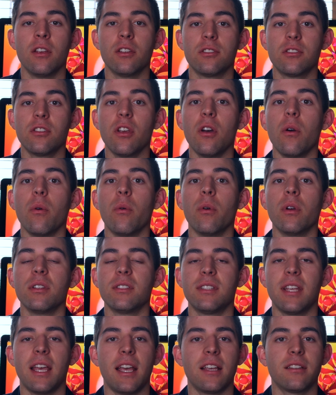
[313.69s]
So
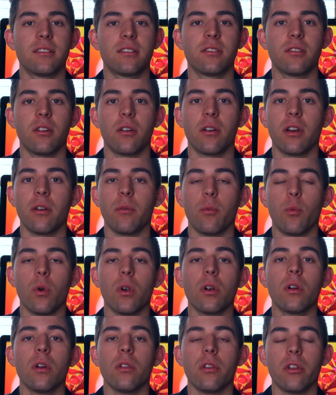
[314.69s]
tasks are going to
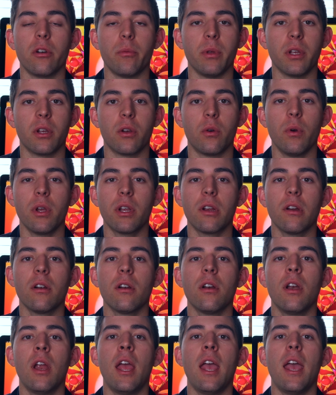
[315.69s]
work a little bit
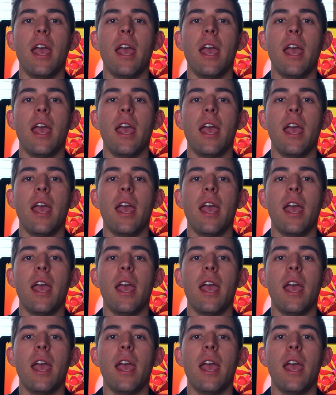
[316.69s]
quicker